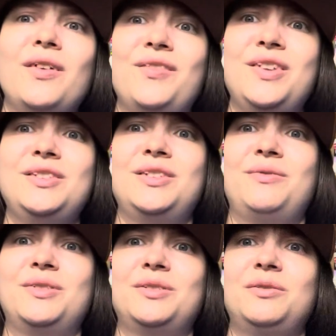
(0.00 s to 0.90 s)
Vincent
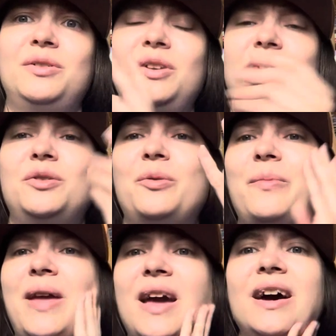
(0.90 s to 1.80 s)
was doing it so
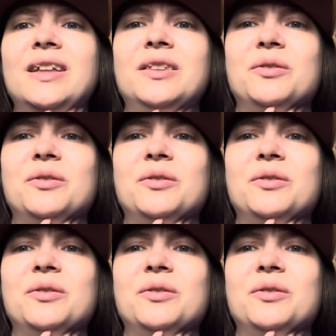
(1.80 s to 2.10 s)
bad.